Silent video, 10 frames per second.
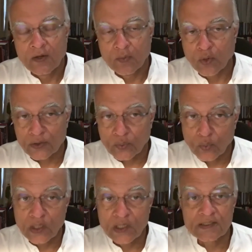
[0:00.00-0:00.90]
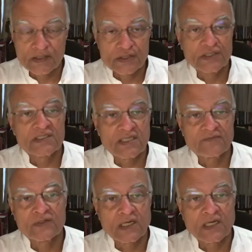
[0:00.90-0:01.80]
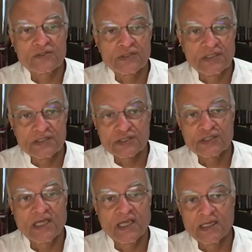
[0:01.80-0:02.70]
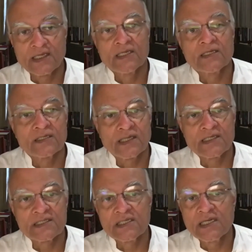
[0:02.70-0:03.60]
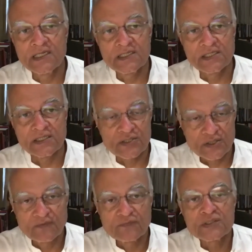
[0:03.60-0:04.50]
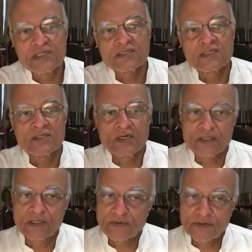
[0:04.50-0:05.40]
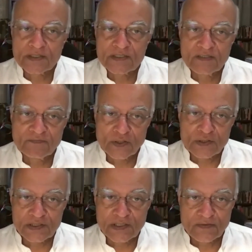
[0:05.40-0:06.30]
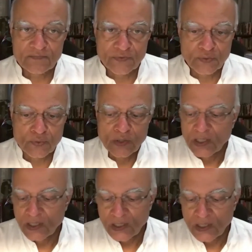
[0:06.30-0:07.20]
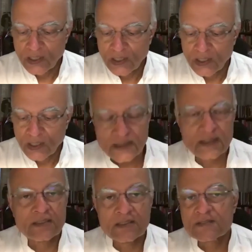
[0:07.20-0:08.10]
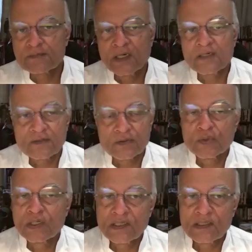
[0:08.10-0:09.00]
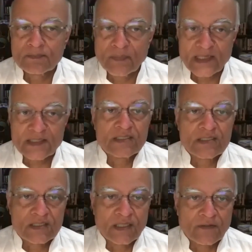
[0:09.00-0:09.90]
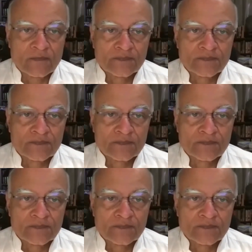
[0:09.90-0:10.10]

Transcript: what were the G7 countries' share in 1980. So if you take the longer 30, 40-year view, clearly this part of the world matters now.